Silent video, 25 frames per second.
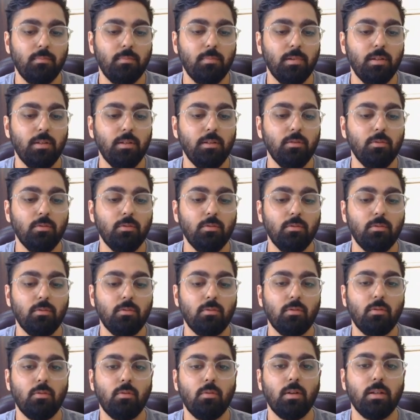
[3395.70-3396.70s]
new
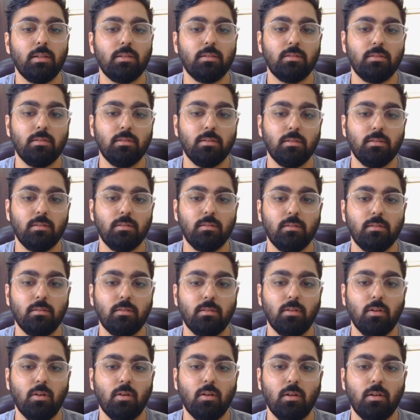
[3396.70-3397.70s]
question
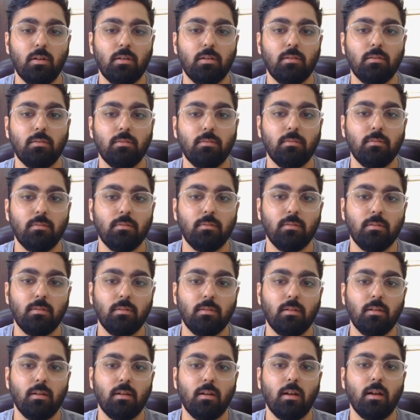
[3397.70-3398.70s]
dot
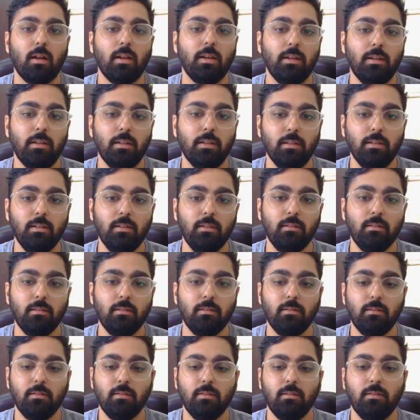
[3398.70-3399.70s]
id,
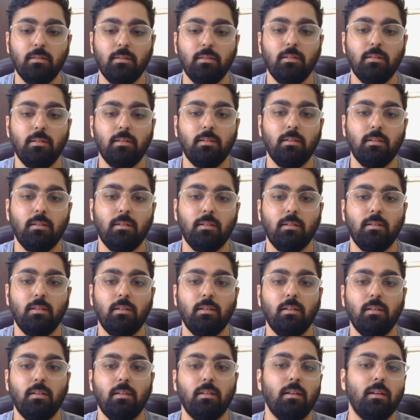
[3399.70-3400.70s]

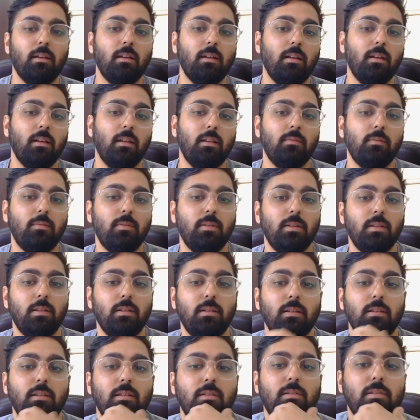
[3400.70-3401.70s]
and
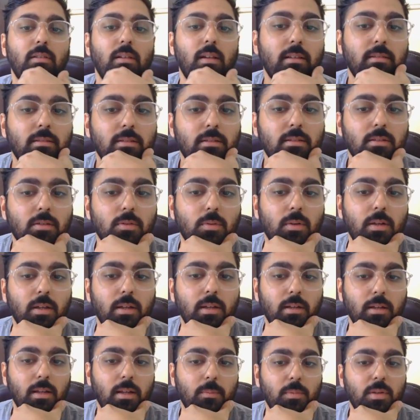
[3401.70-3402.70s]
we initialize it to
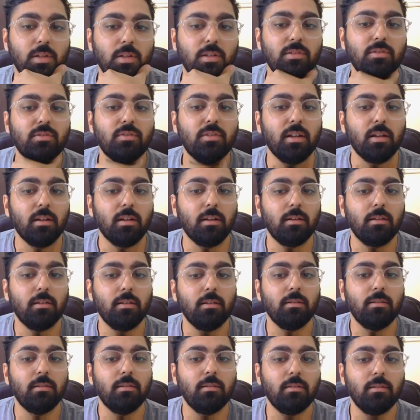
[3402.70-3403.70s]
an empty string,
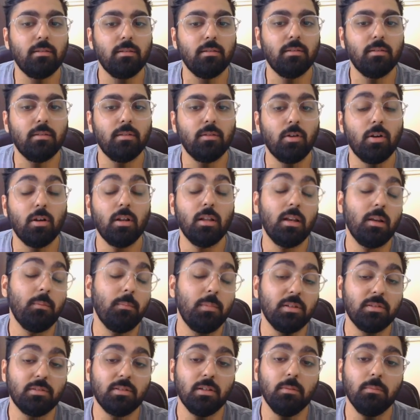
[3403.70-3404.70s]
not an
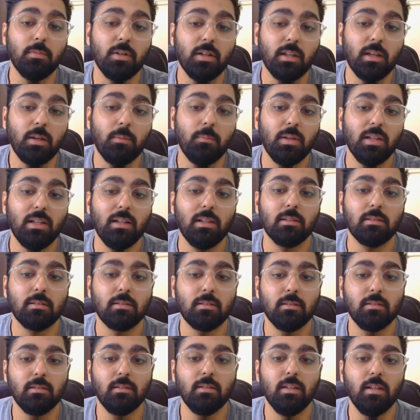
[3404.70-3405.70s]
empty string but an empty
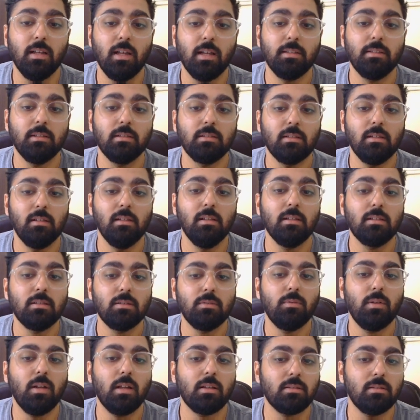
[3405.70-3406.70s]
list, and this list
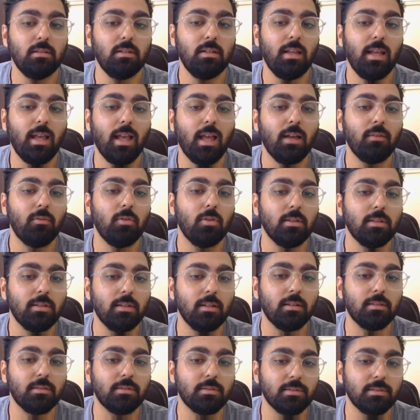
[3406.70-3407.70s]
would actually have all the
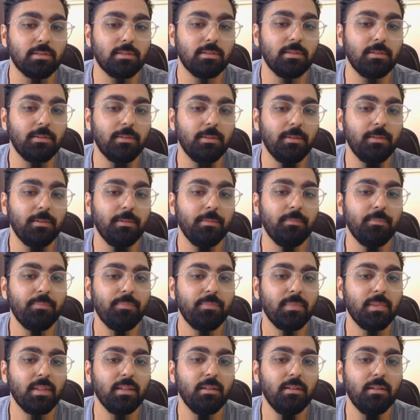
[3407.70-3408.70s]
answers,
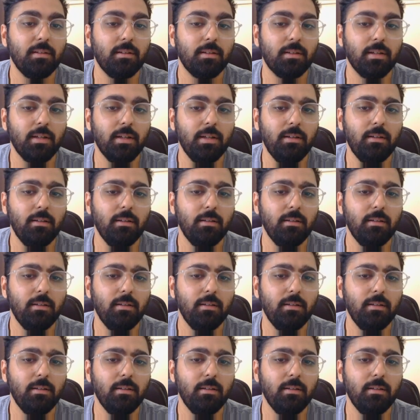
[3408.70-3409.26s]
right?